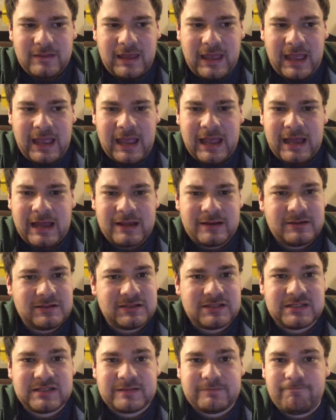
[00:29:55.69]

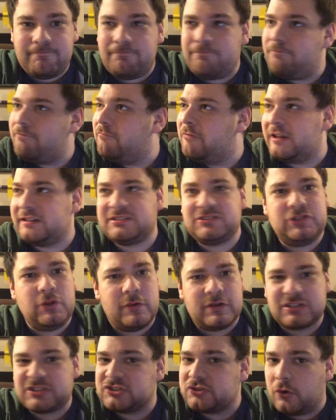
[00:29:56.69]
And let's
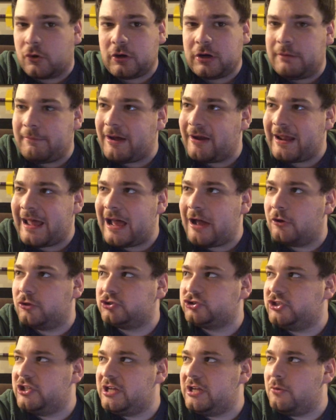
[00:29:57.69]
do a story about how
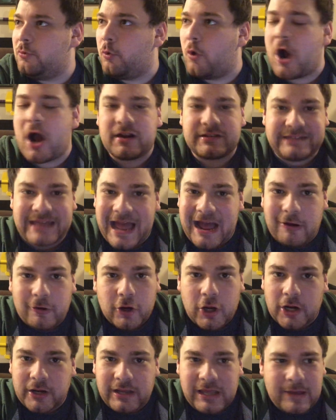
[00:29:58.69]
she walked out
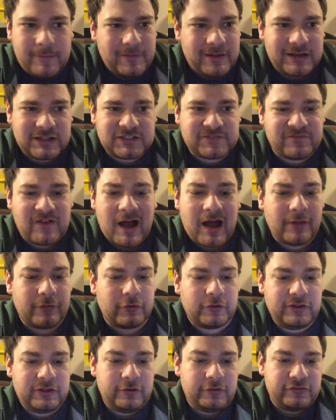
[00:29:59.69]
on him and his
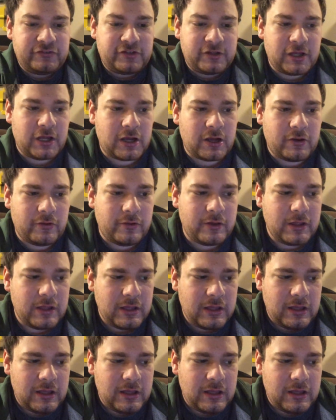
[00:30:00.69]
father years ago.